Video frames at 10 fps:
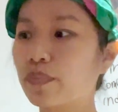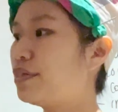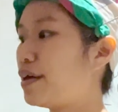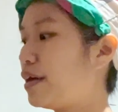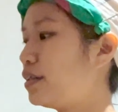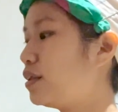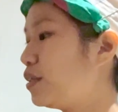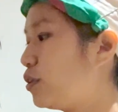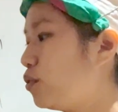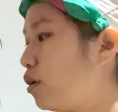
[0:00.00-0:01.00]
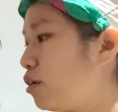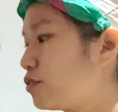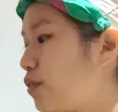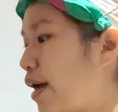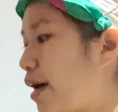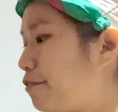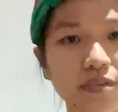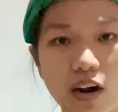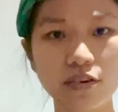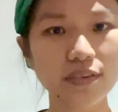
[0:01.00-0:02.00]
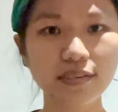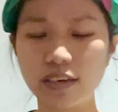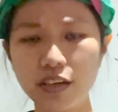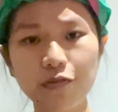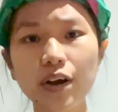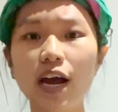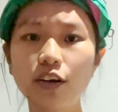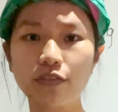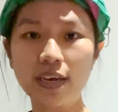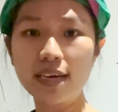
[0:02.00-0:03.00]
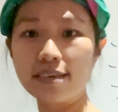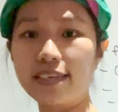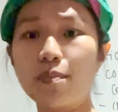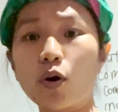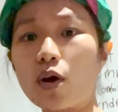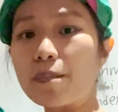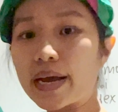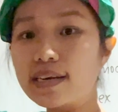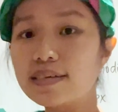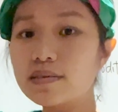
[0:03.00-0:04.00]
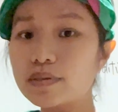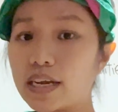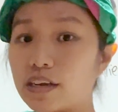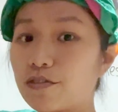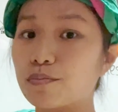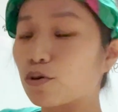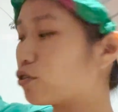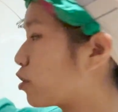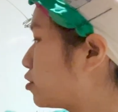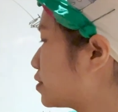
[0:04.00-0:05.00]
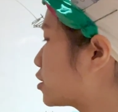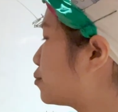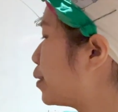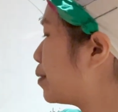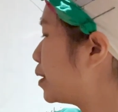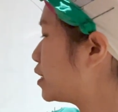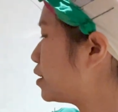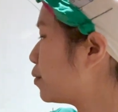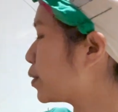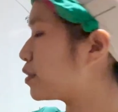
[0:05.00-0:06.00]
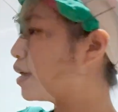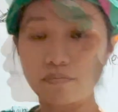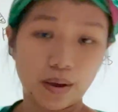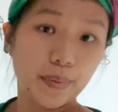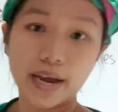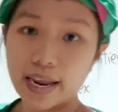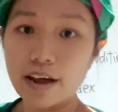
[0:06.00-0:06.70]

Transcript: Then you also have currency, a different kind of stablecoin mechanisms and different protocols experimenting with, maybe I can